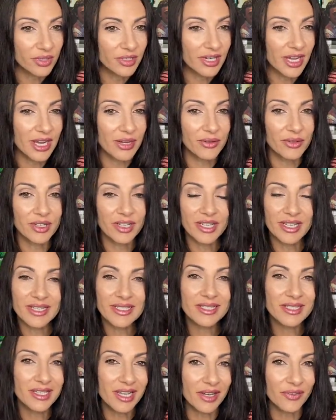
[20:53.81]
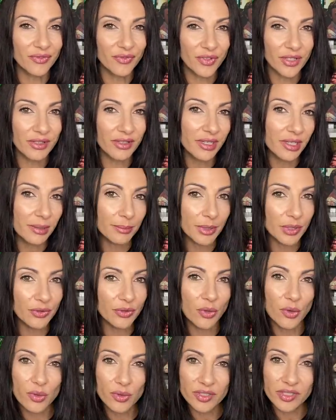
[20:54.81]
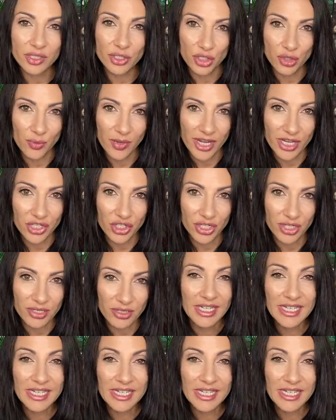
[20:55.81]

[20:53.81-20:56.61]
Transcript: Now, his gut feeling about the whole situation,